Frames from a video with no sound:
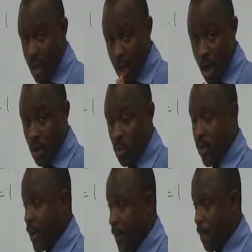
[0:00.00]
Don't
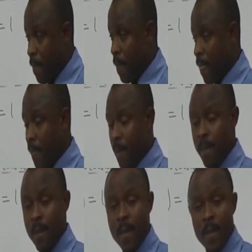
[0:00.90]
worry.
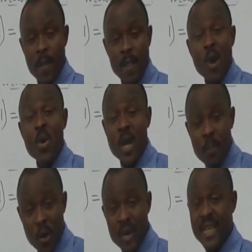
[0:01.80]
They will
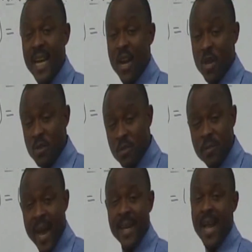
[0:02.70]
keep on telling us to
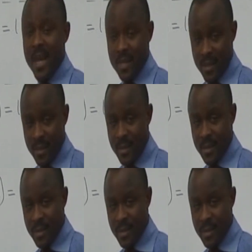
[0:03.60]
find x.